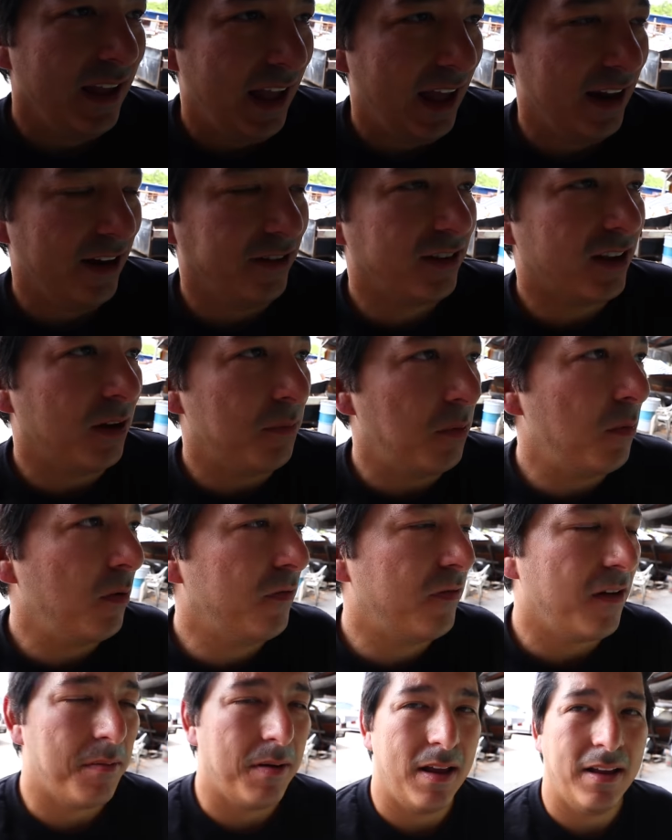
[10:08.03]
And there's a couple more
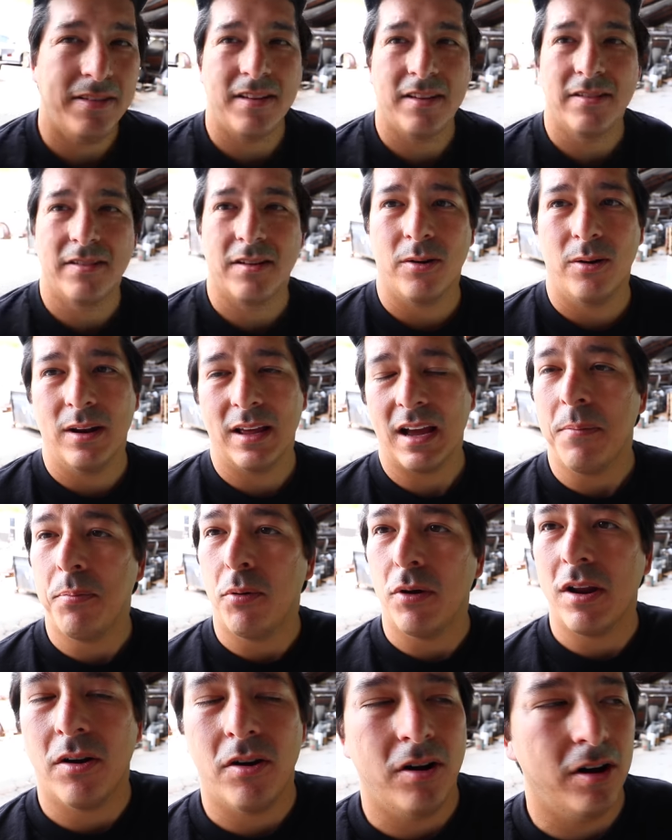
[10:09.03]
fiberglass things to go, like I
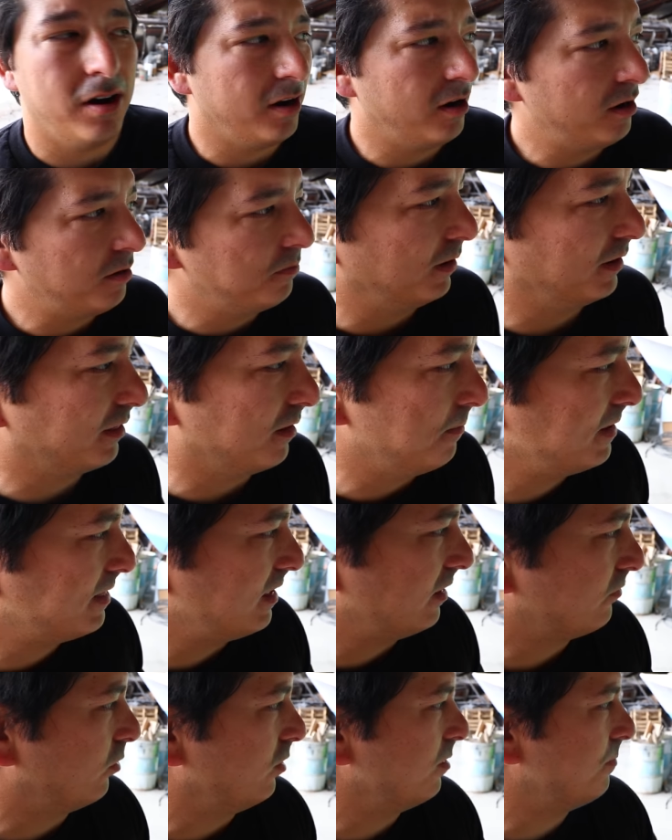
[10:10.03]
pointed out earlier. But the main
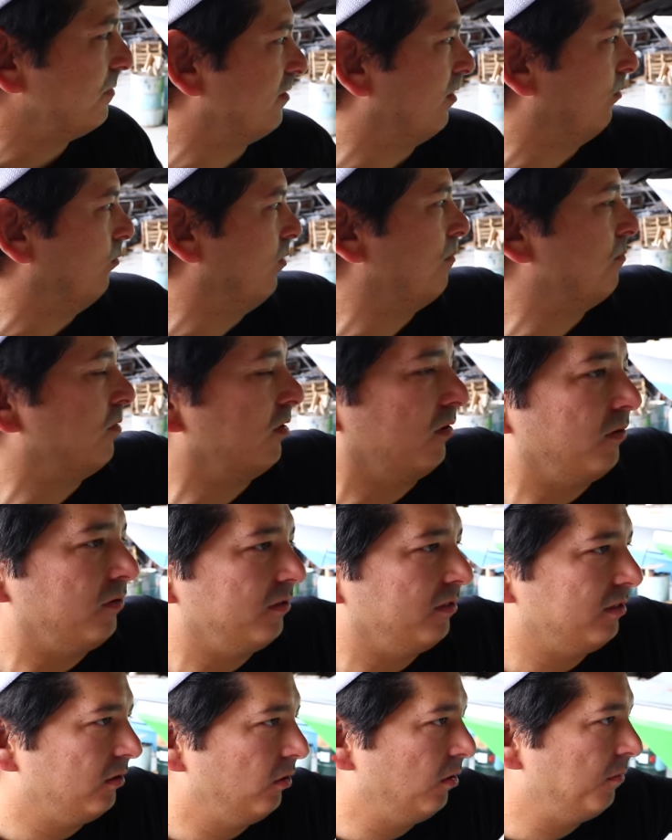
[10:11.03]
thing that's holding up is the rub reel.
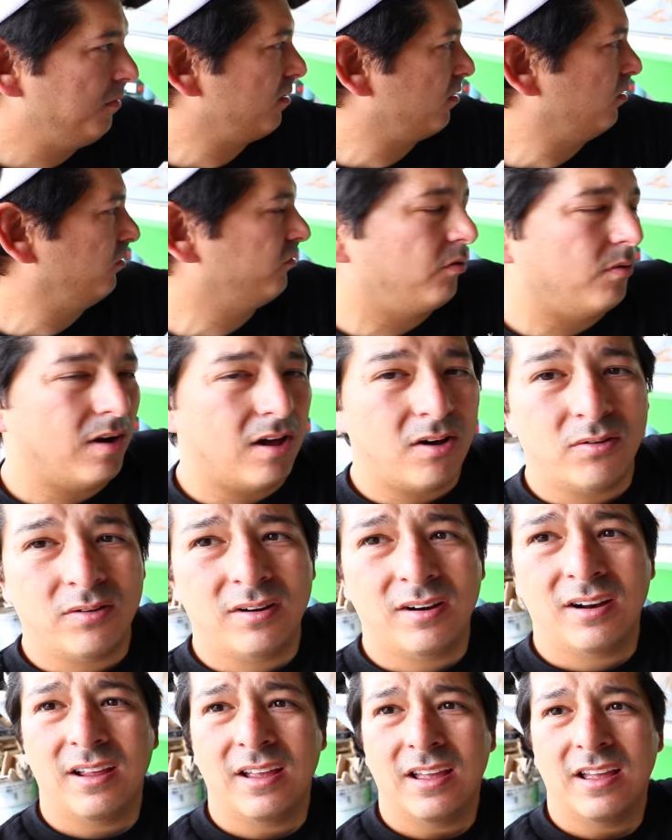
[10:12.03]
The rub reel goes
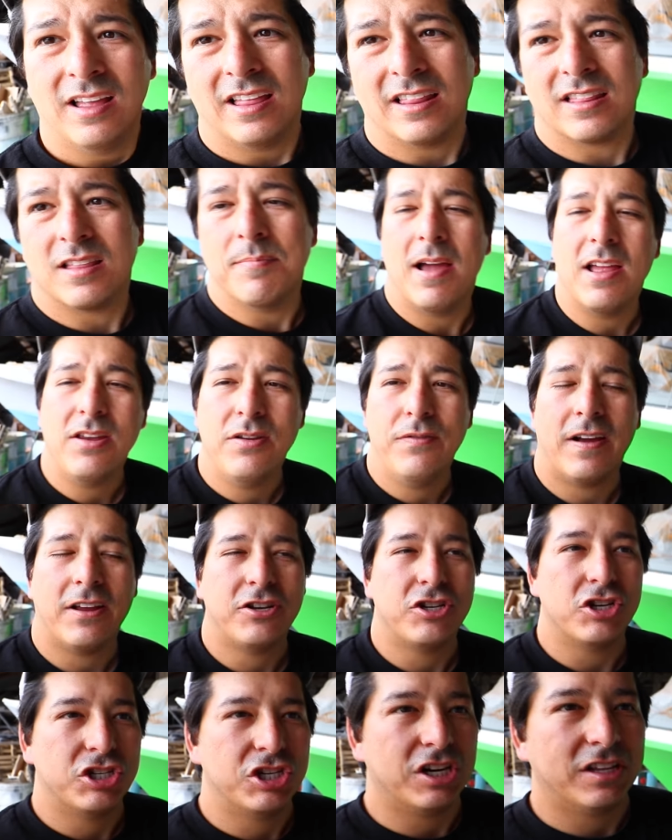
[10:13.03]
around. The
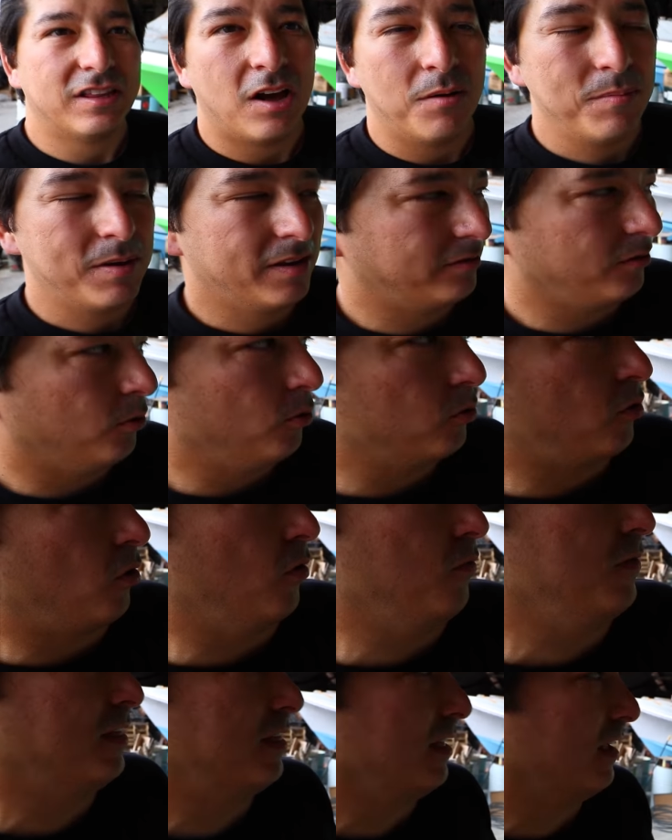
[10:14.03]
manufacturer shut down because of the
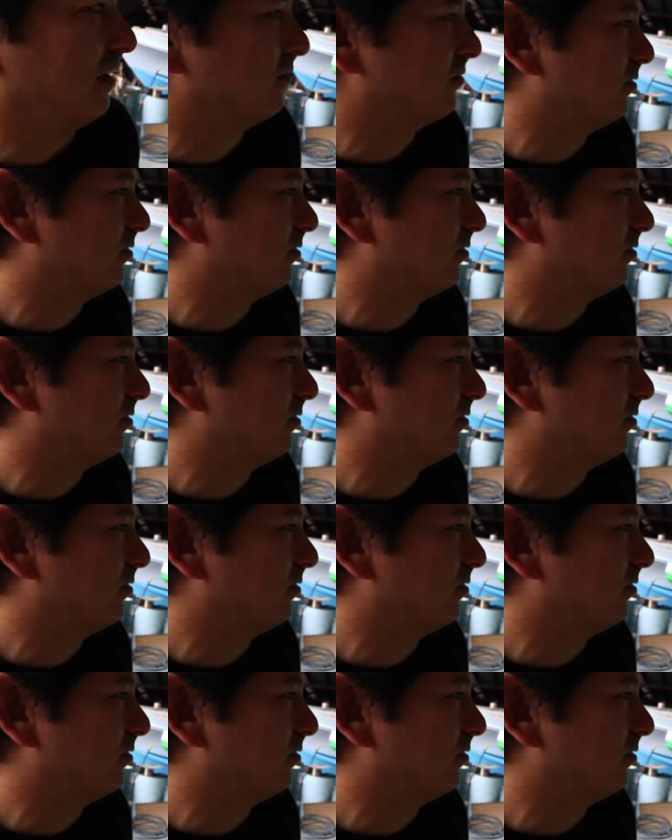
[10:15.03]
whole COVID thing.